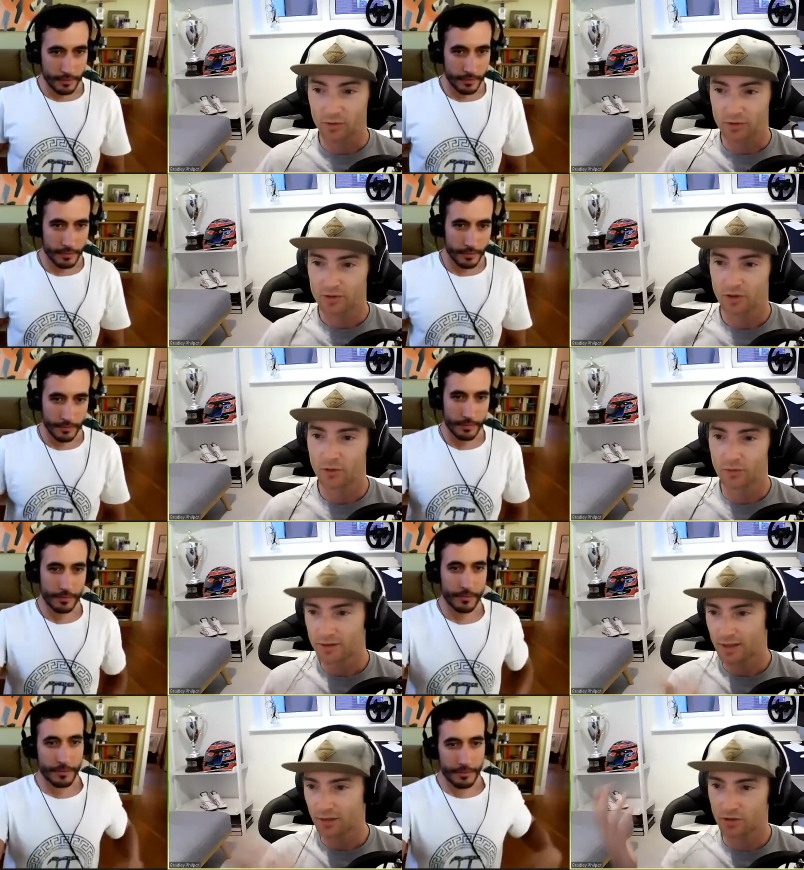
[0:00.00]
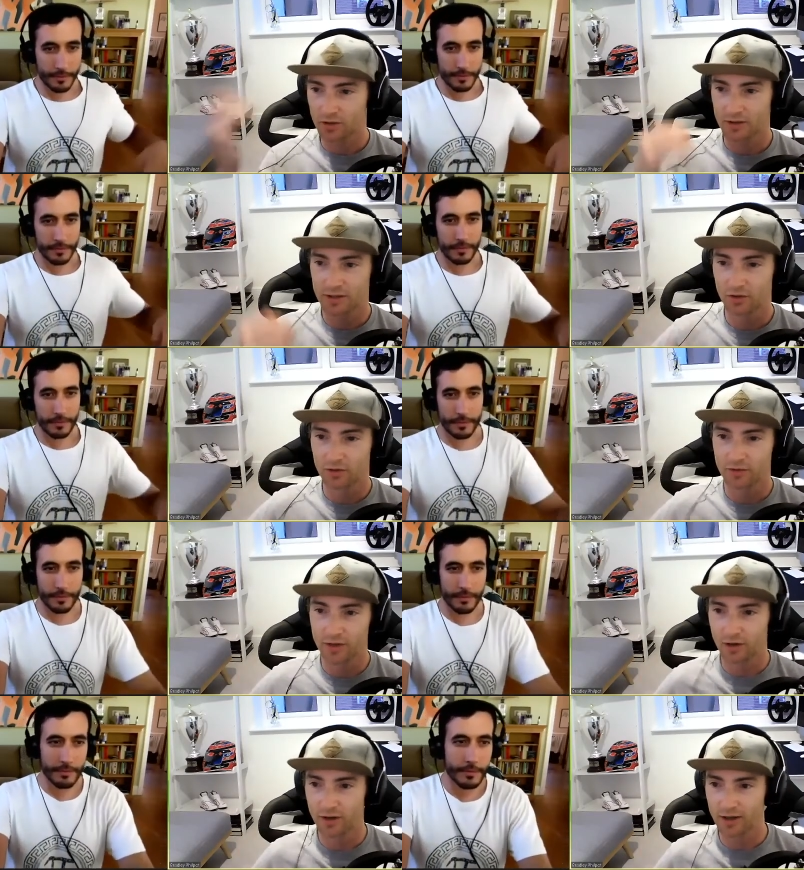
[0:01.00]
Speaker 1: so this house you can see on the
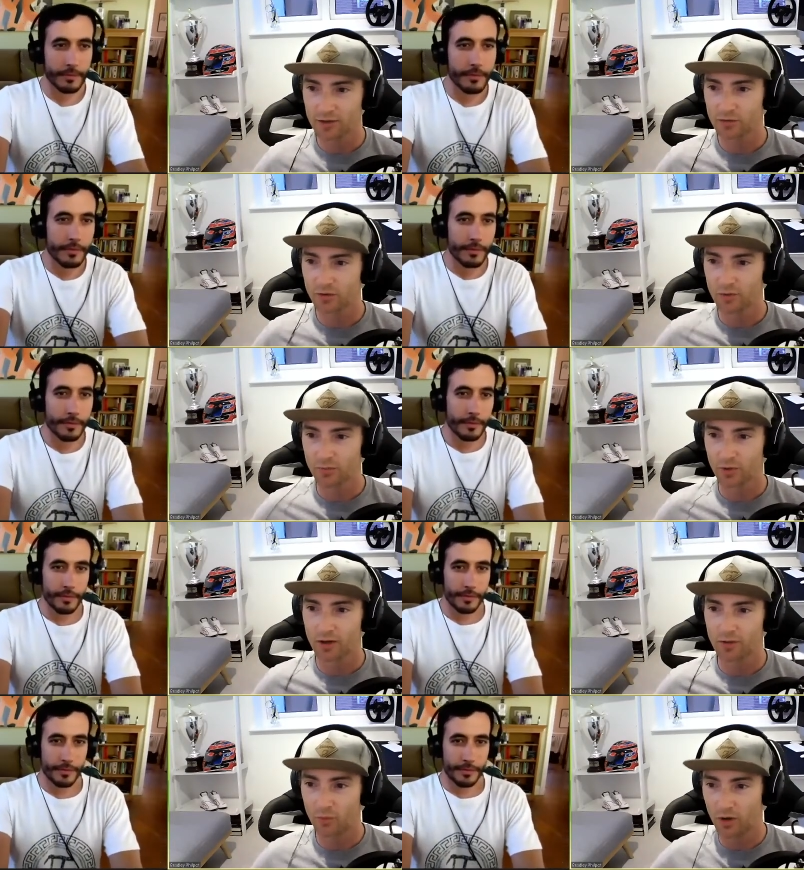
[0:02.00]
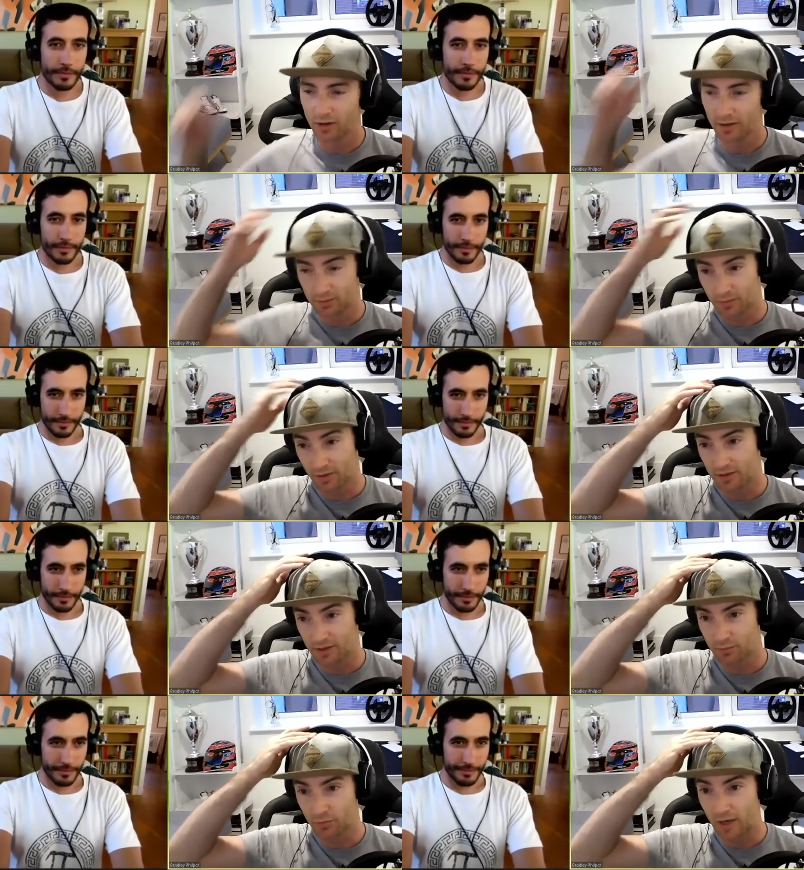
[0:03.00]
video here. It's all very bright and white, and it's because
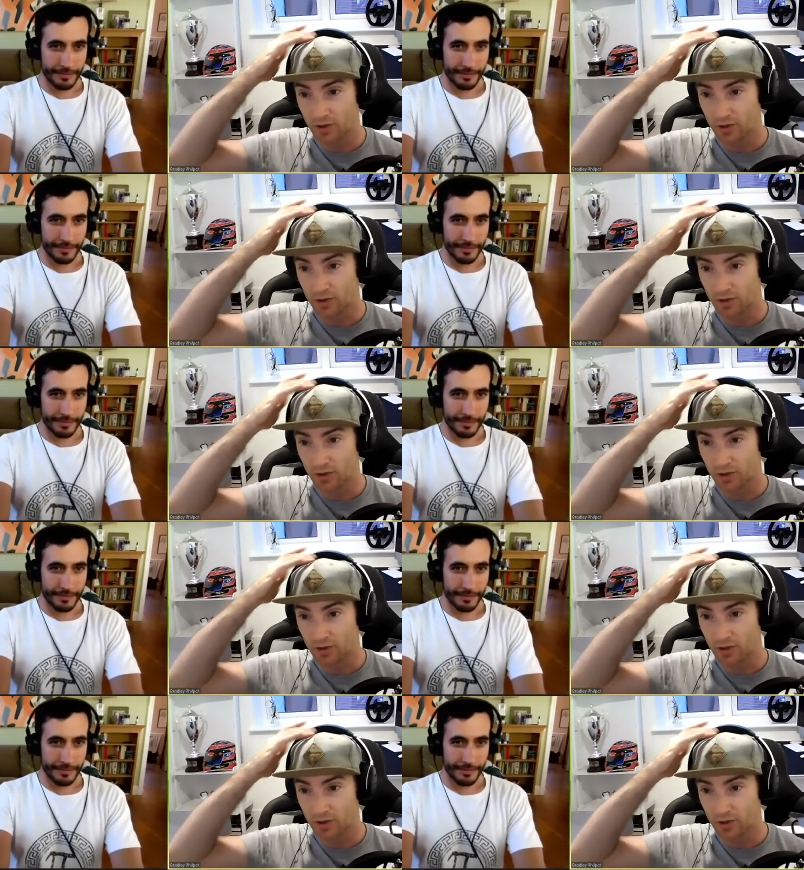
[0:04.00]
it's brand